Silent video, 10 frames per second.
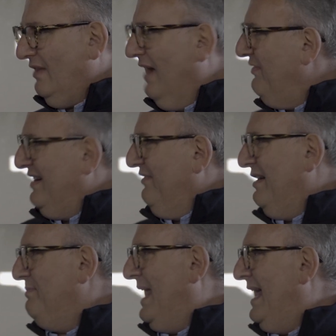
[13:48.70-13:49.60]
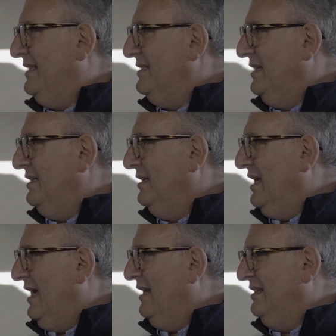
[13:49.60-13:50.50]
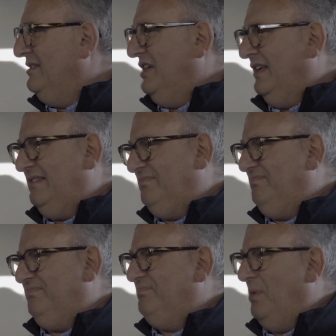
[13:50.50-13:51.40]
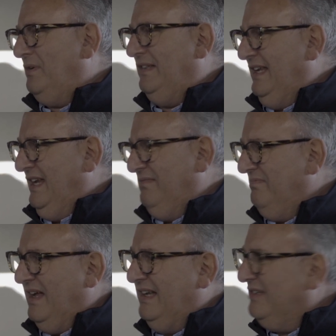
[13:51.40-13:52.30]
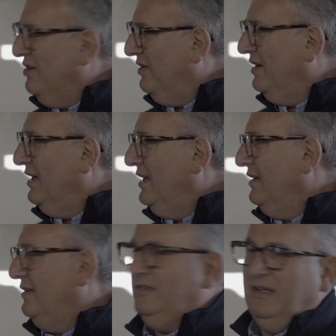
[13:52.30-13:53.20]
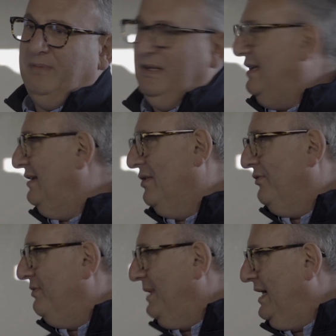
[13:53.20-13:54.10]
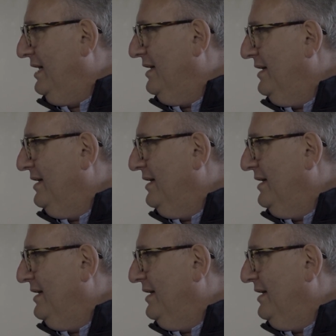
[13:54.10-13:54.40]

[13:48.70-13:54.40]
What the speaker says: I find it very bland and just boxy, and it's not for me.